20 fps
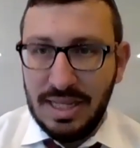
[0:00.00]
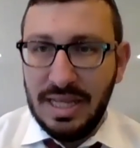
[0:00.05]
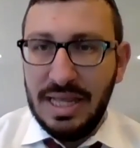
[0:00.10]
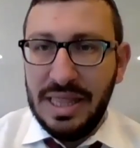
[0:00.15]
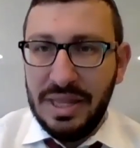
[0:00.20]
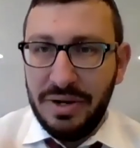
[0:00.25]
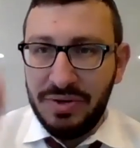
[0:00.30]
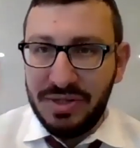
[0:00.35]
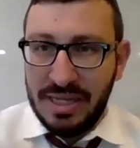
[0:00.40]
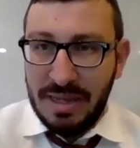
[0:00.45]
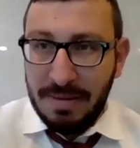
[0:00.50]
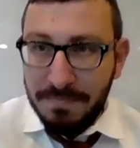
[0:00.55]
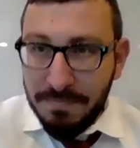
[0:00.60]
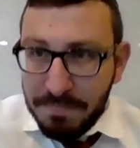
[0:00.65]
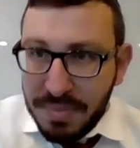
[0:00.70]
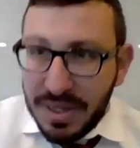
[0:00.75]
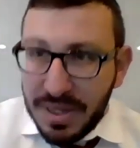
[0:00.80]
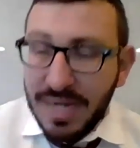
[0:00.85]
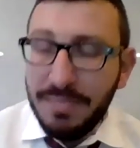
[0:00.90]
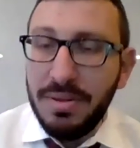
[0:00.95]
There is a
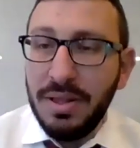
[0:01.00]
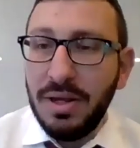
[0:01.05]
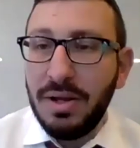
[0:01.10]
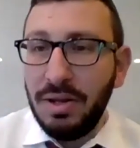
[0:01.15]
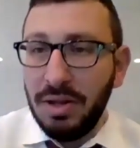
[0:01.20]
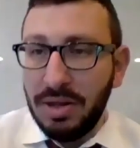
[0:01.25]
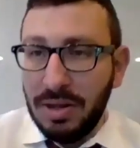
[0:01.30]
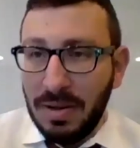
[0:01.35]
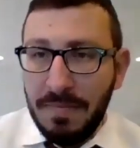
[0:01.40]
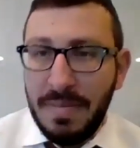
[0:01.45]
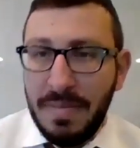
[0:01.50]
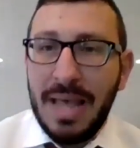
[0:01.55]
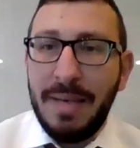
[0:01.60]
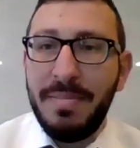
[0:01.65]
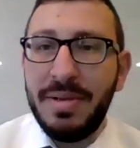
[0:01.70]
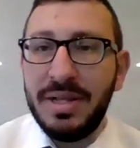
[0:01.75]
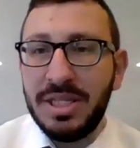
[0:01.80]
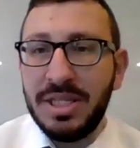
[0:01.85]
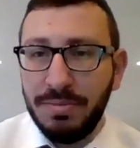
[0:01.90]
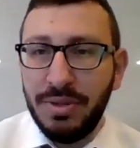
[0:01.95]
biblical
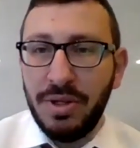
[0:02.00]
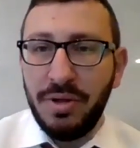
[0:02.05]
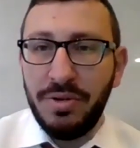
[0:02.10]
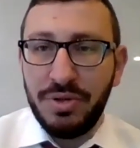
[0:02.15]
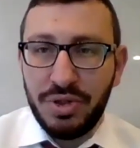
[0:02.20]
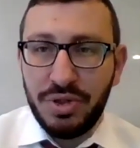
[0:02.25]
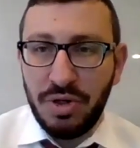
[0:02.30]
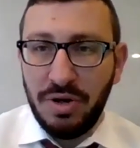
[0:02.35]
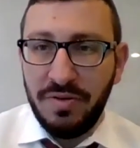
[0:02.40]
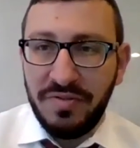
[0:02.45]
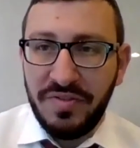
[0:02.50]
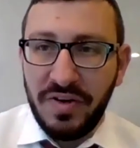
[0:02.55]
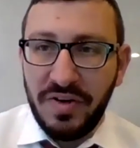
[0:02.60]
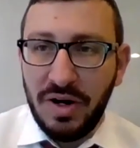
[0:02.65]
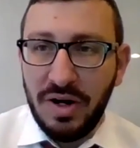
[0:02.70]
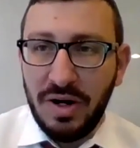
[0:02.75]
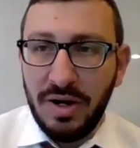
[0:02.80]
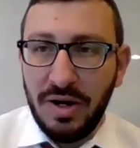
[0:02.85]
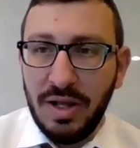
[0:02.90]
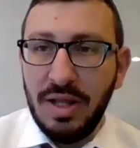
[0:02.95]
commandment to blow the
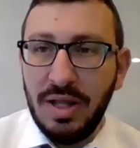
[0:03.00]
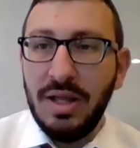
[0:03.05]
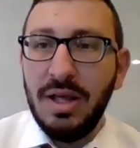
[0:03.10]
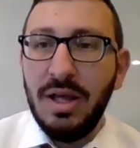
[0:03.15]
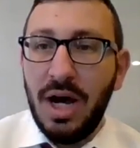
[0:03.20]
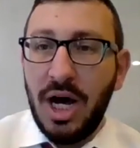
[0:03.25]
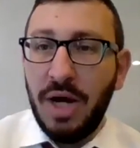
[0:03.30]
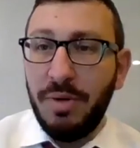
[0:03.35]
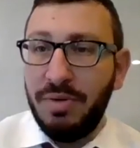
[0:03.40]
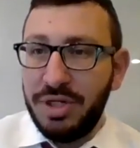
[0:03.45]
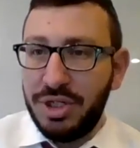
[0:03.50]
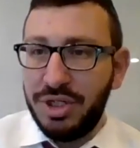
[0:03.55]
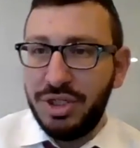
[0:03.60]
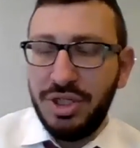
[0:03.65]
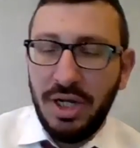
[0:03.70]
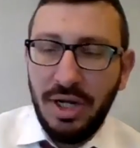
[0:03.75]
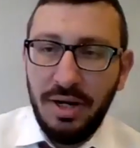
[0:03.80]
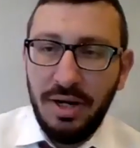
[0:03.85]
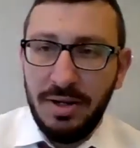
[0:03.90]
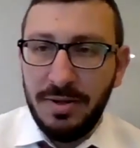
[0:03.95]
shofar on Rosh
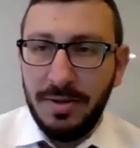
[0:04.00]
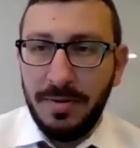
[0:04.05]
Hashanah.